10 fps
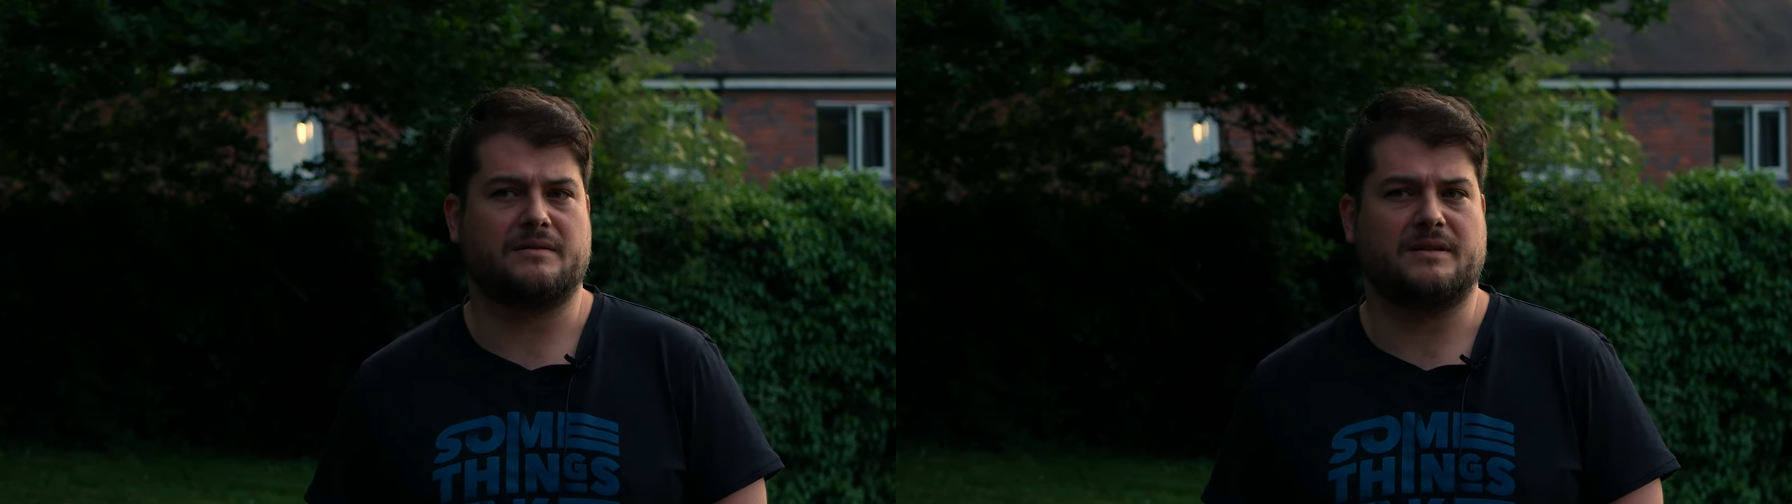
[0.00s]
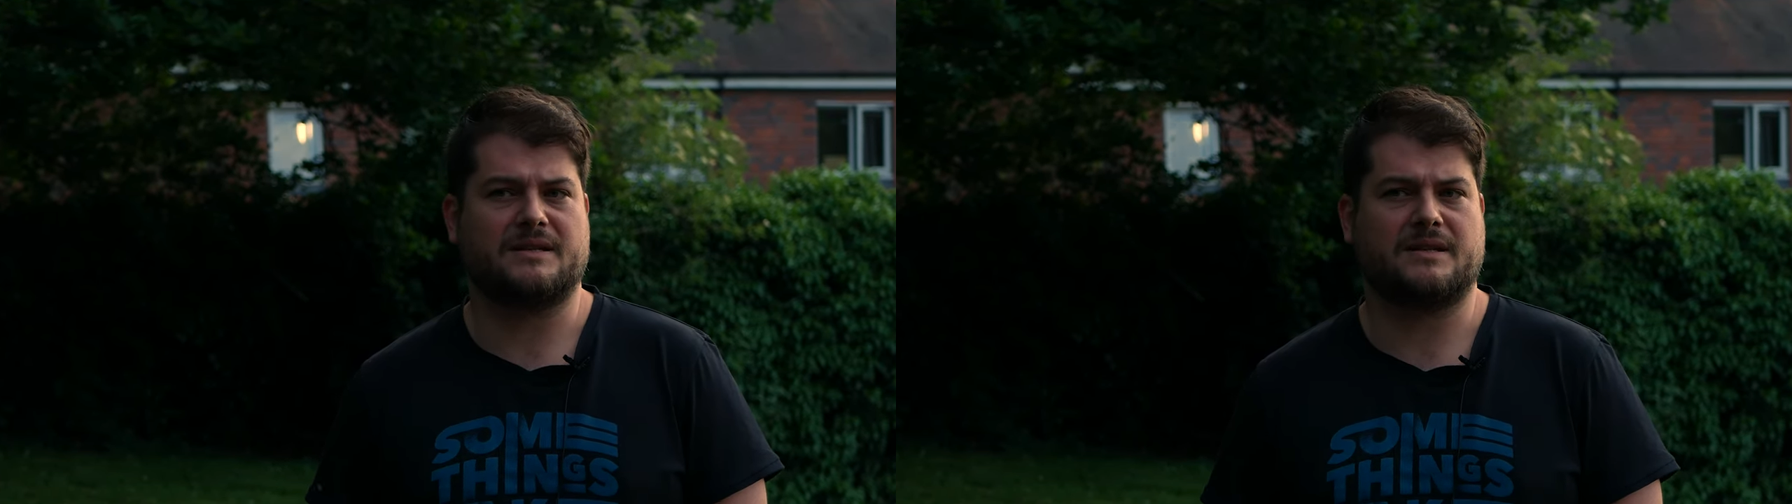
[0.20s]

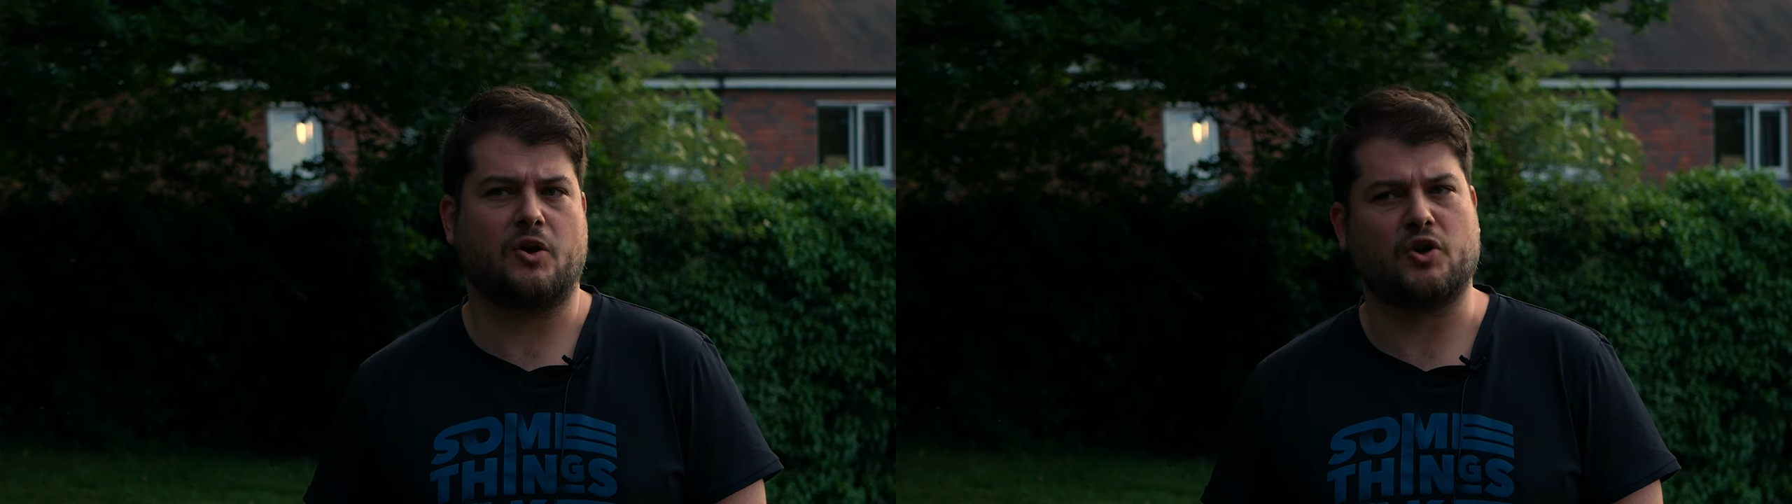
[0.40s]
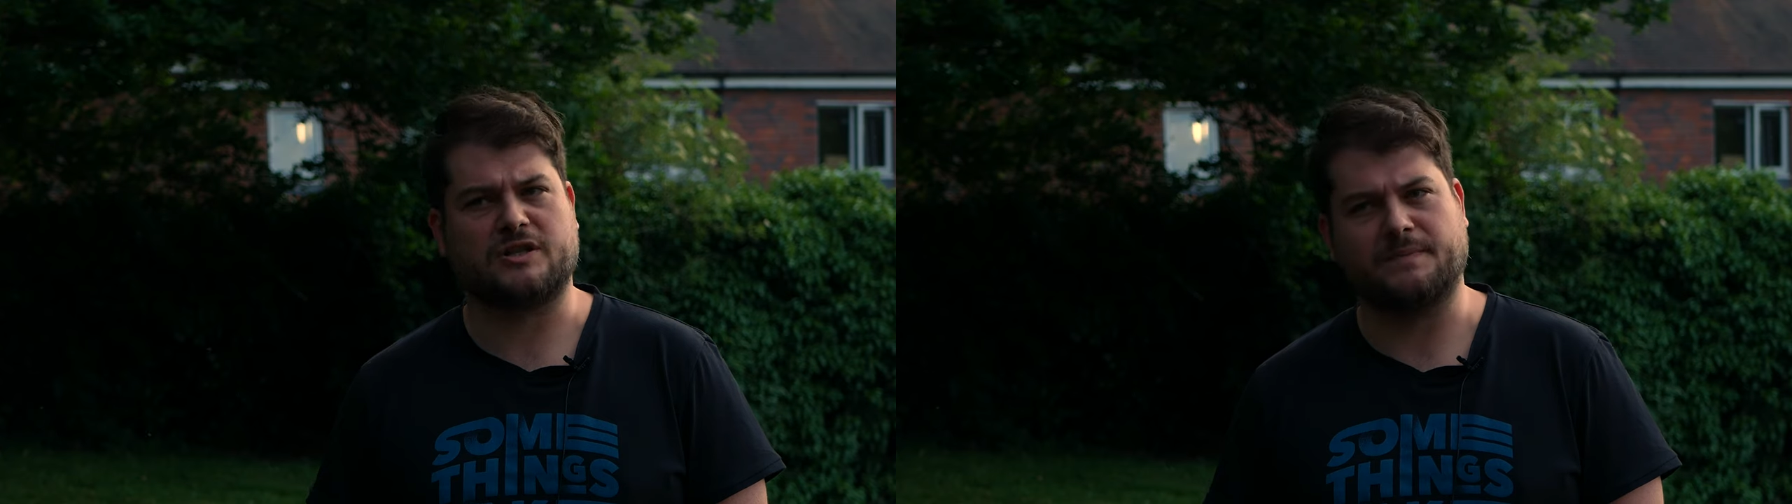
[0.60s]
this
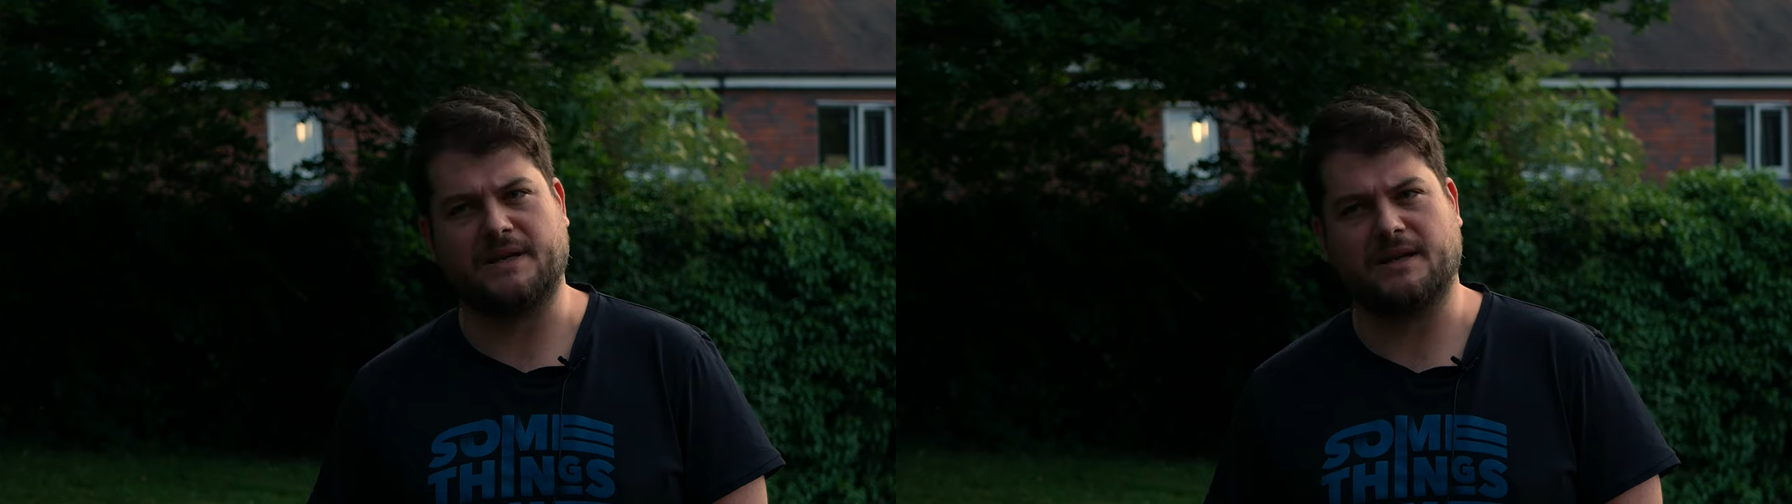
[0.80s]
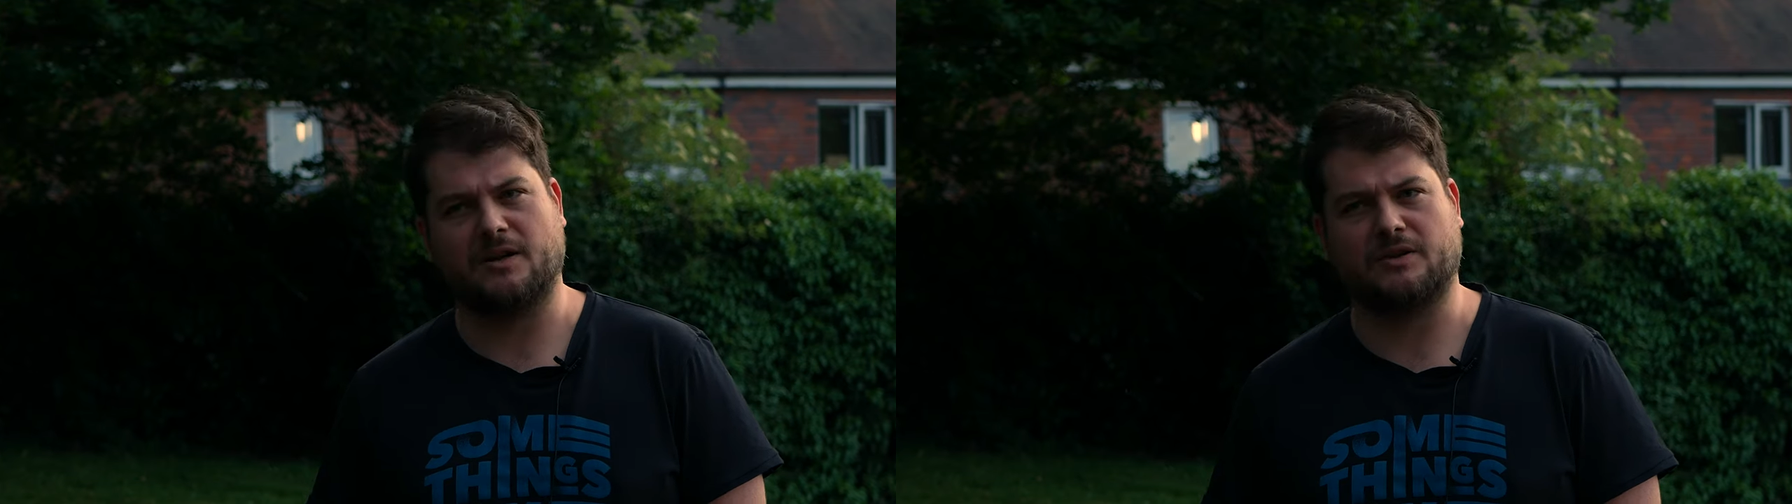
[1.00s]
caused
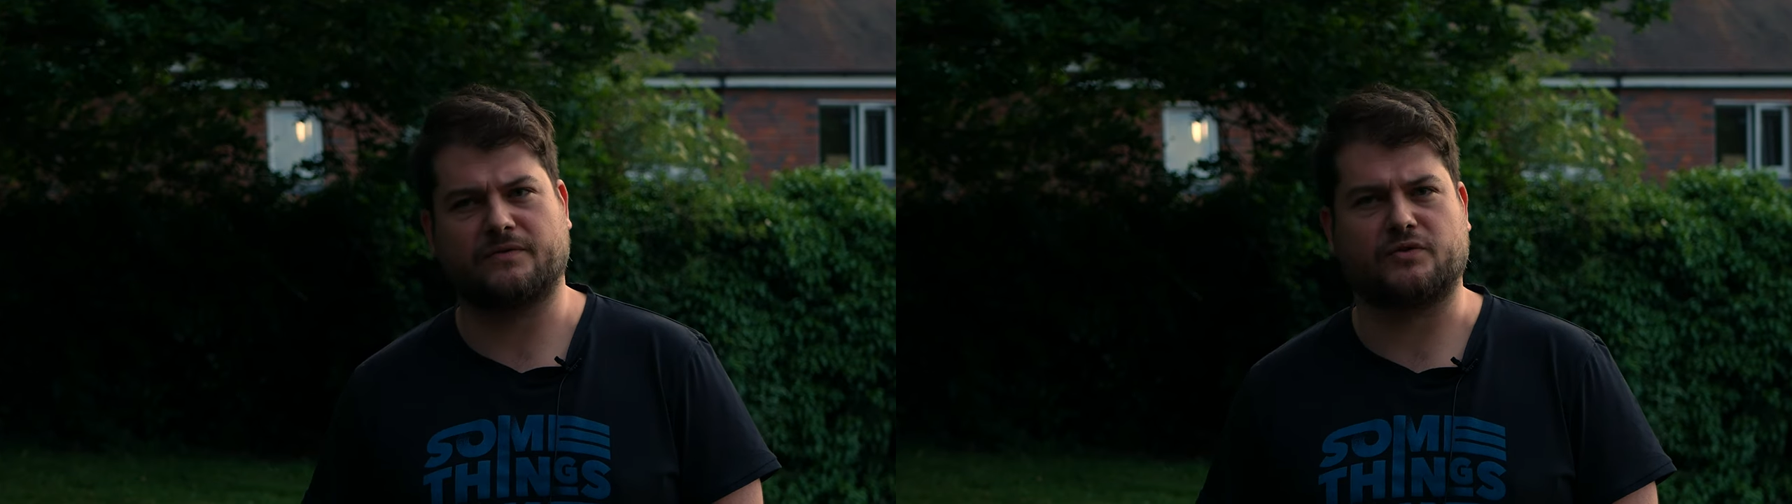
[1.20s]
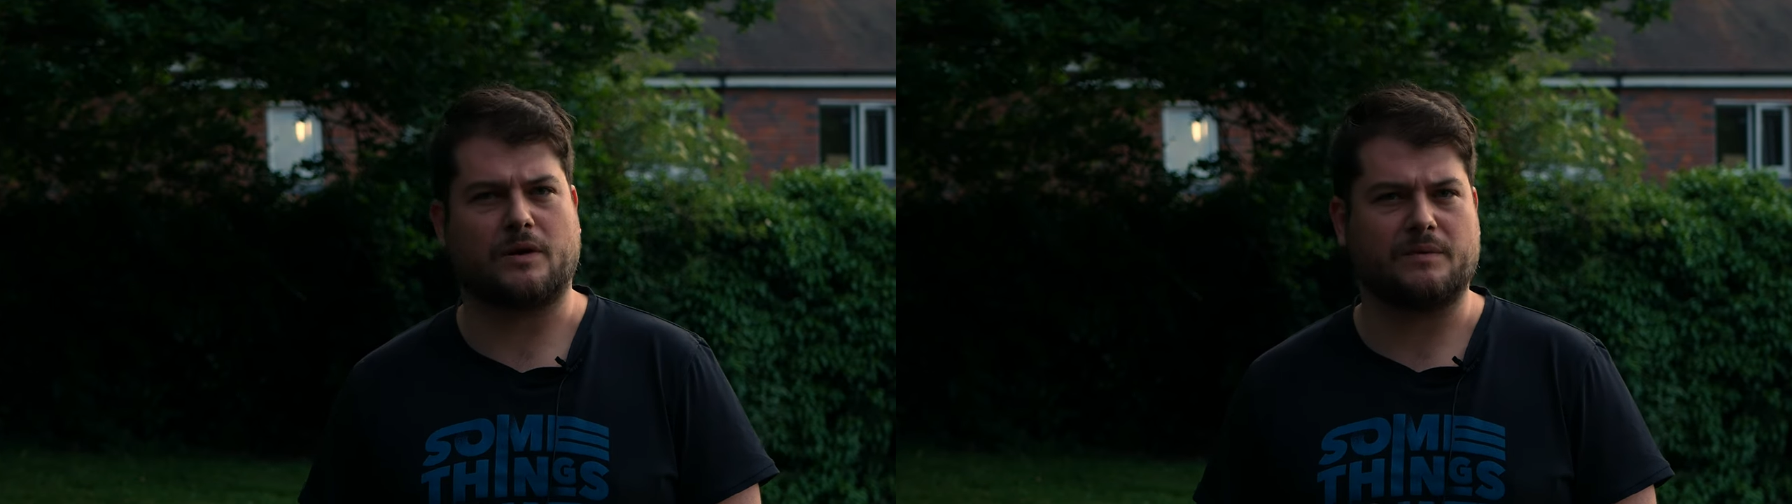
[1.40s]
me a lot
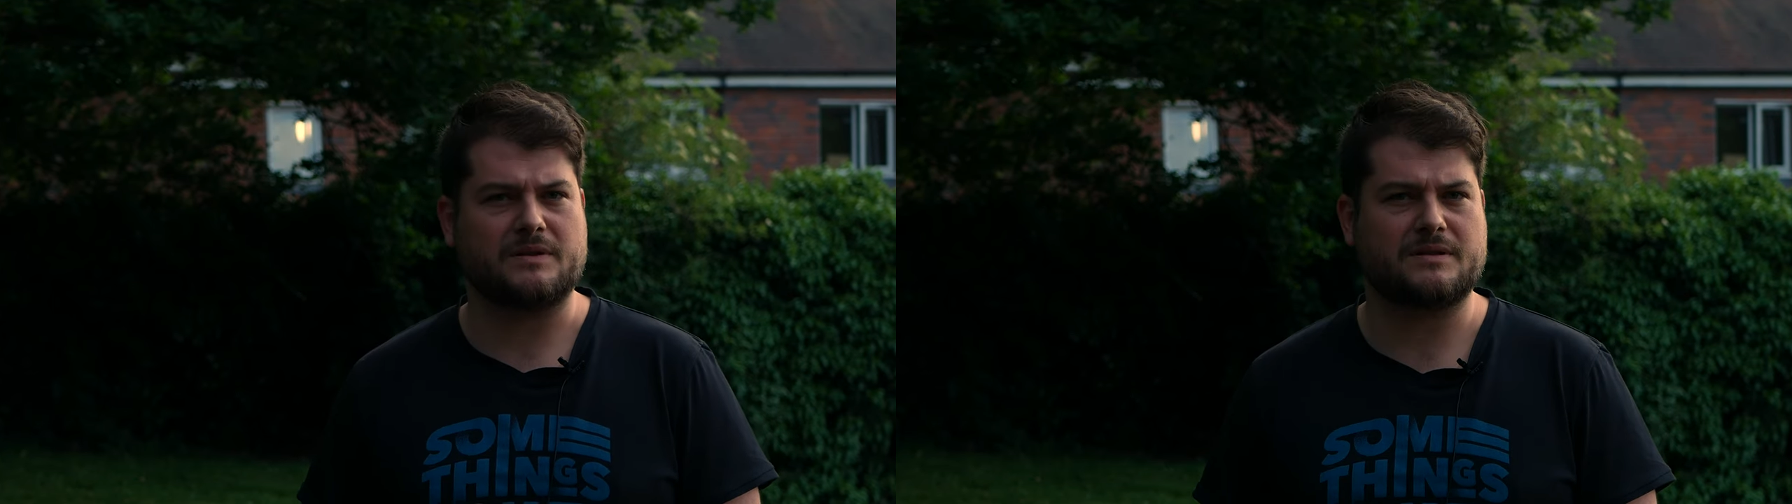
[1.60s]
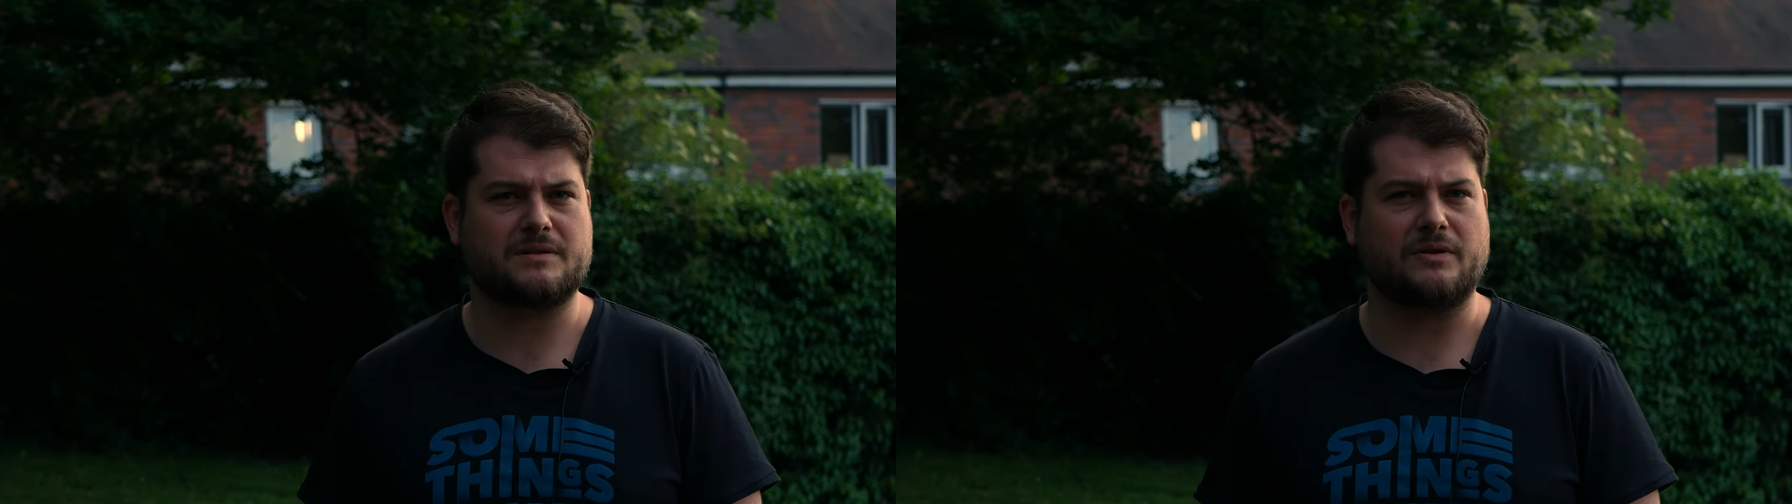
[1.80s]
of
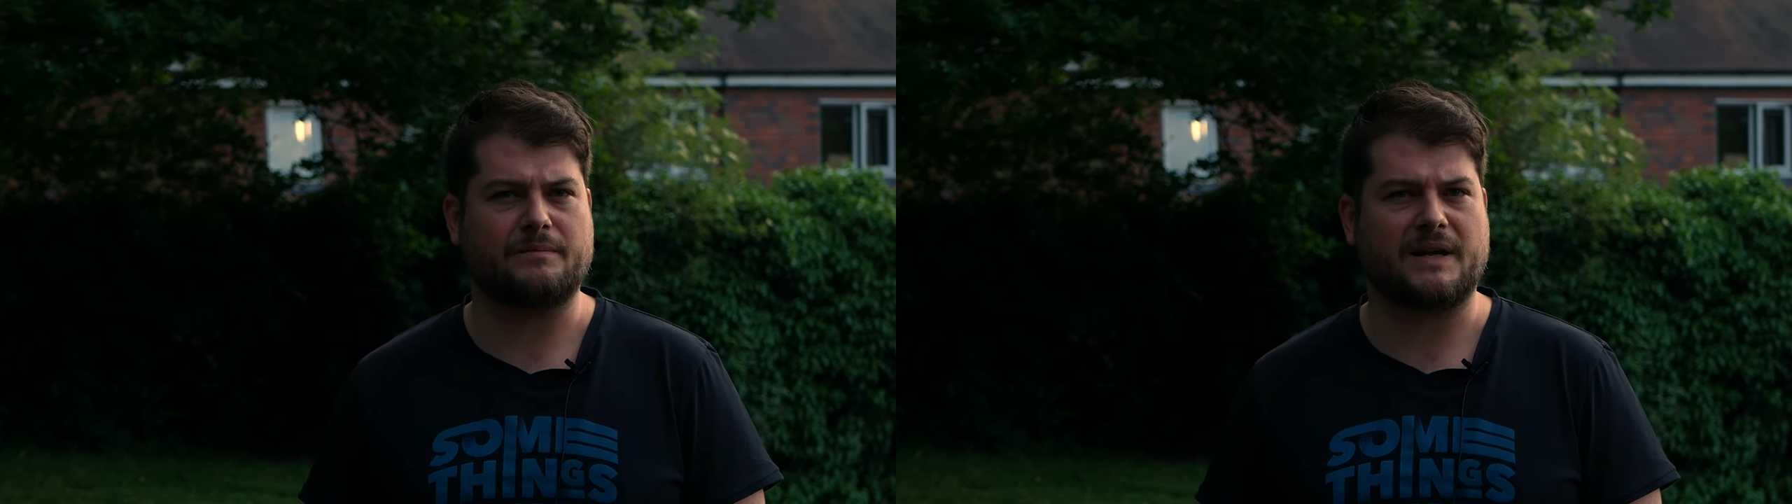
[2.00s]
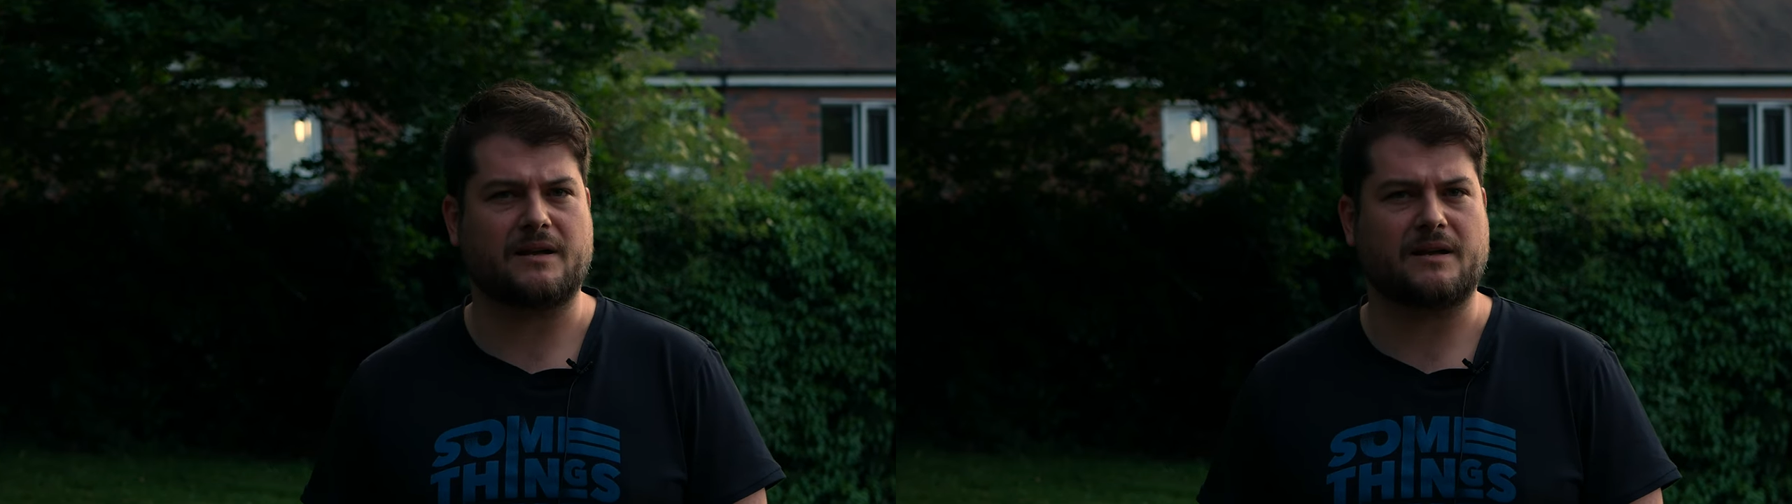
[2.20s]
troubles during my